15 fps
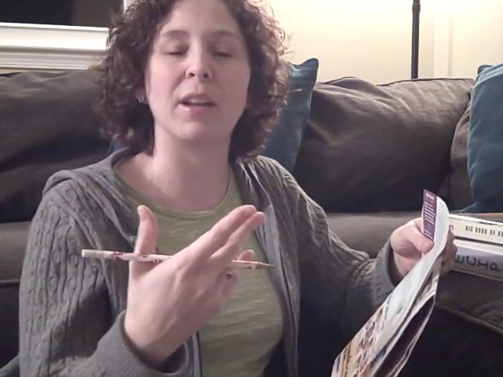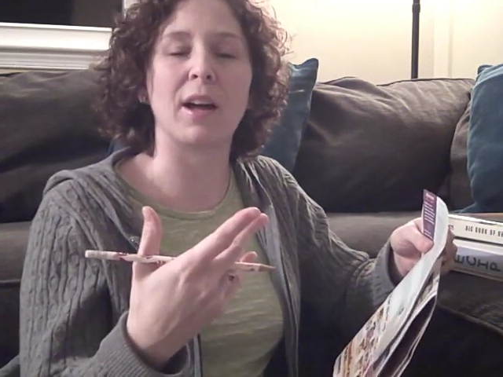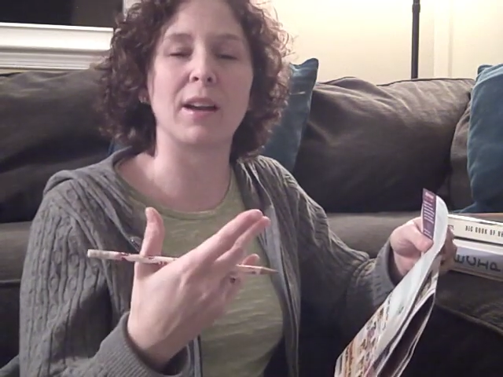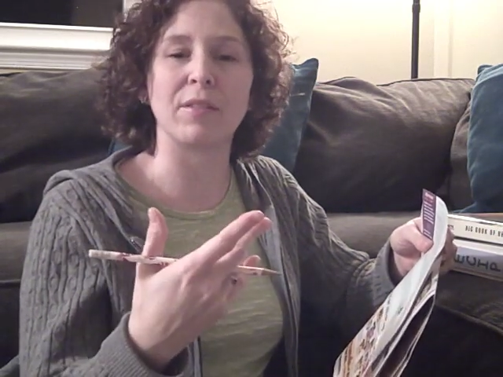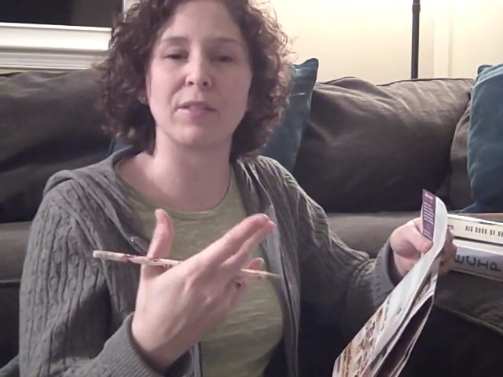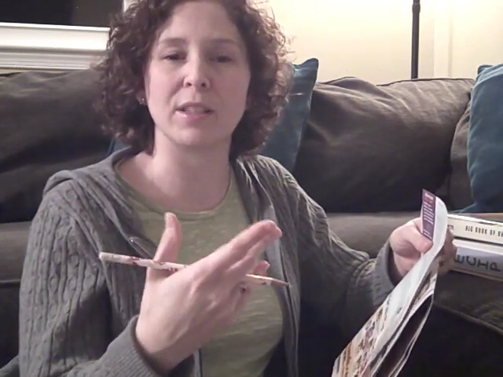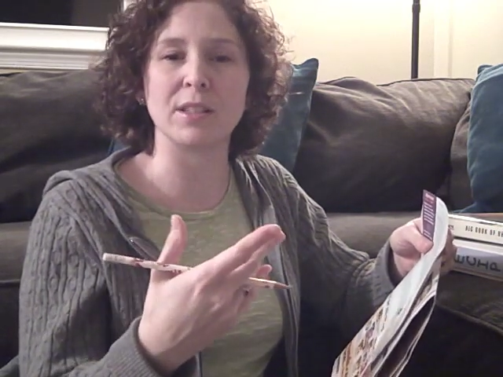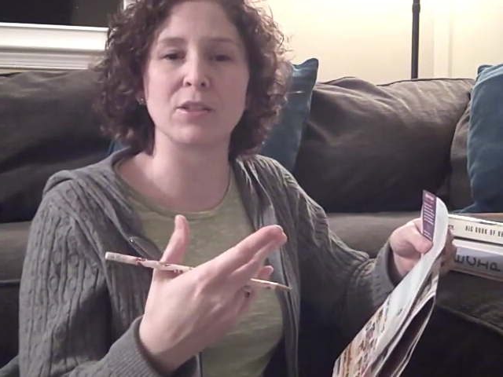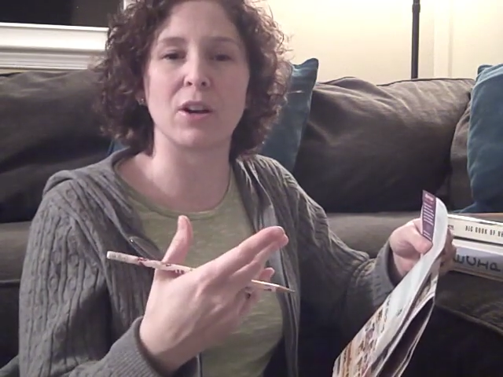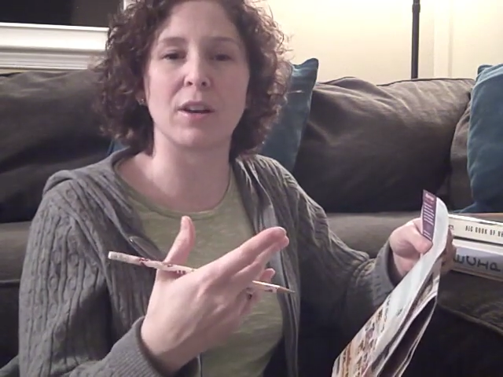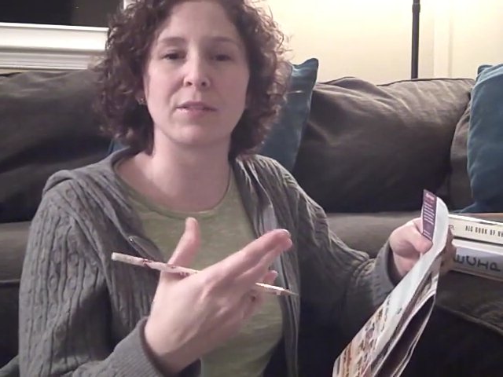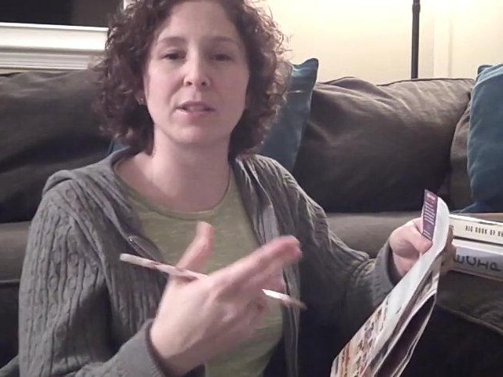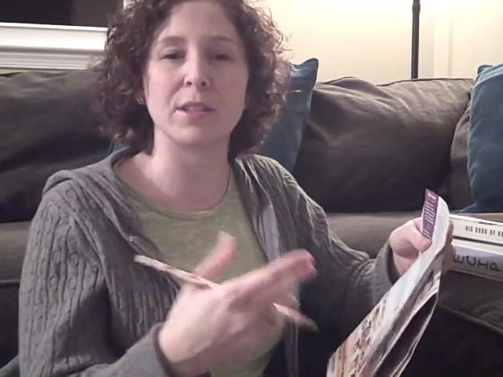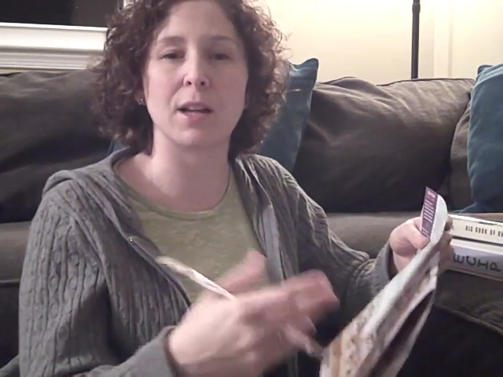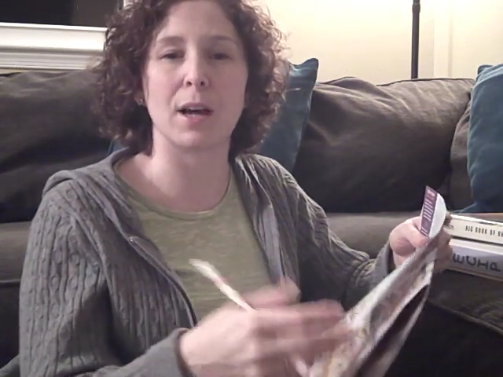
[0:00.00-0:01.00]
a lot of this
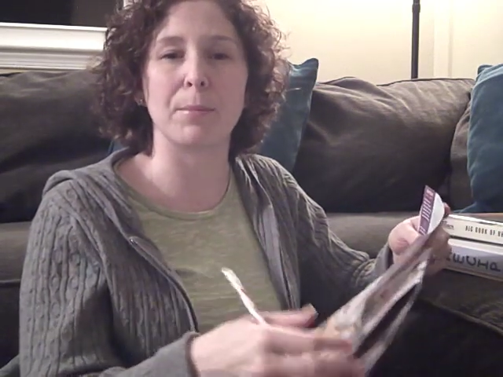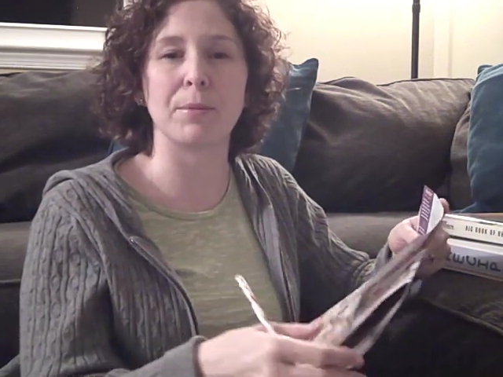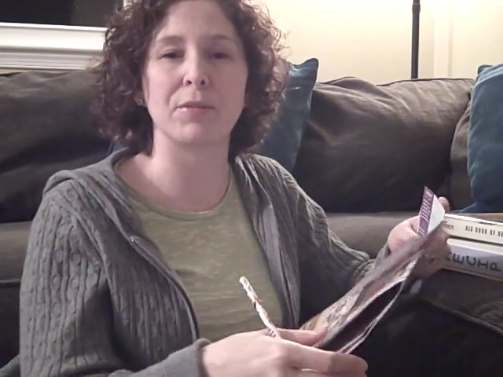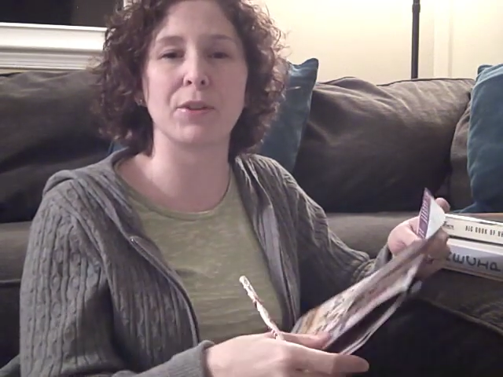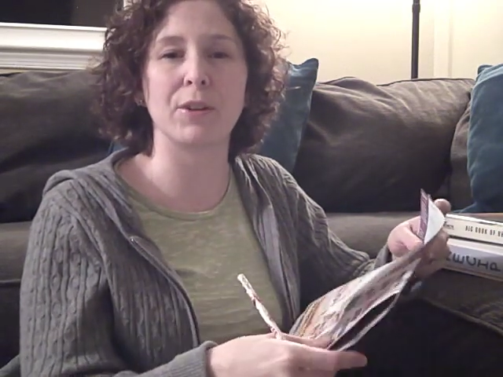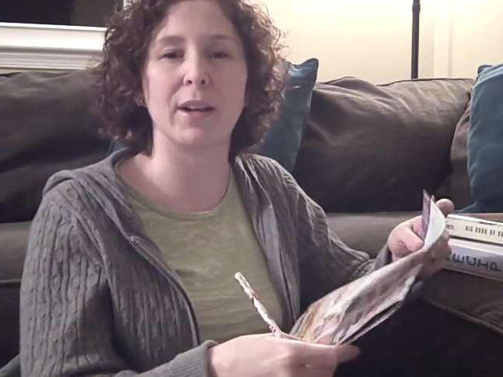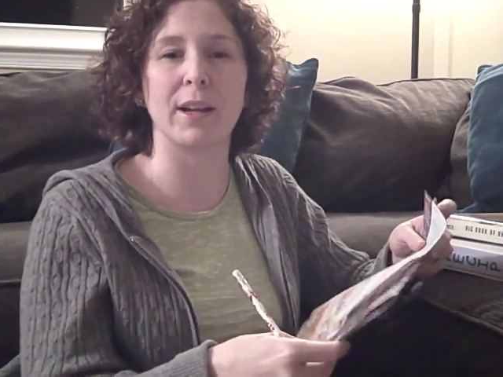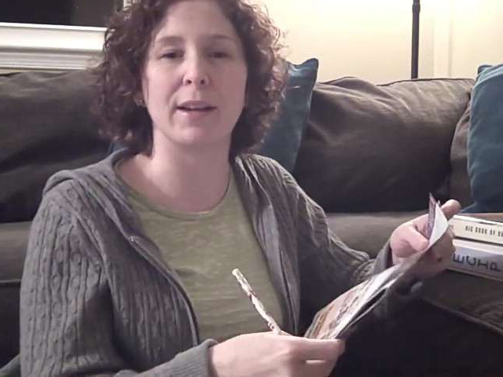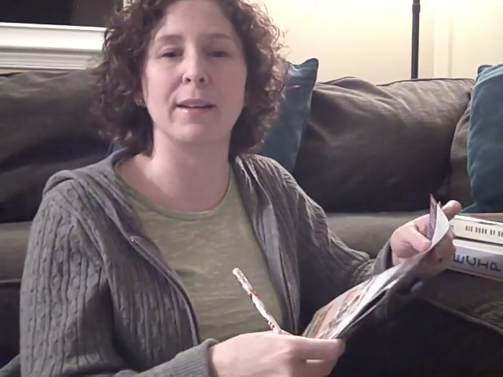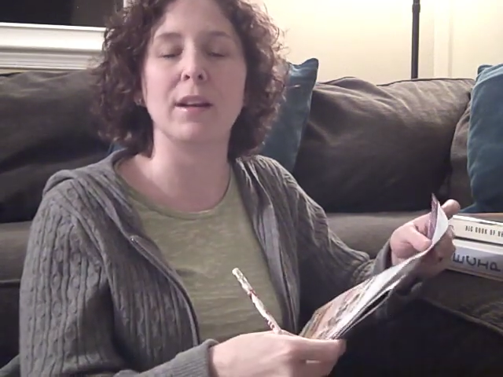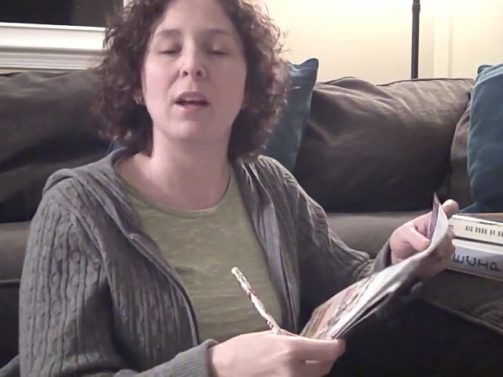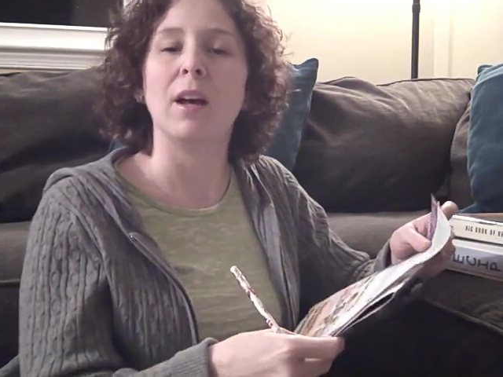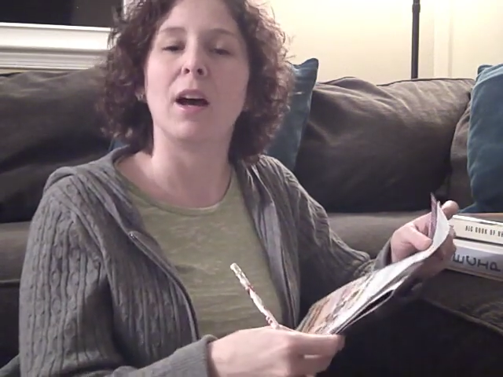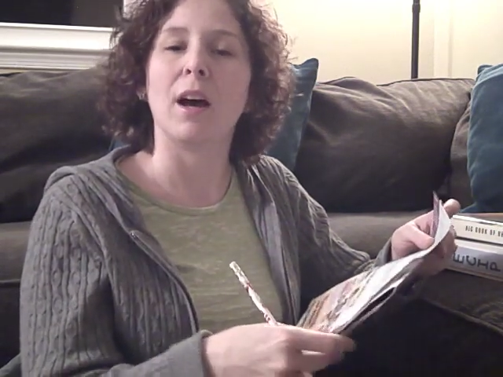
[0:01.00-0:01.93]
off the top of your head,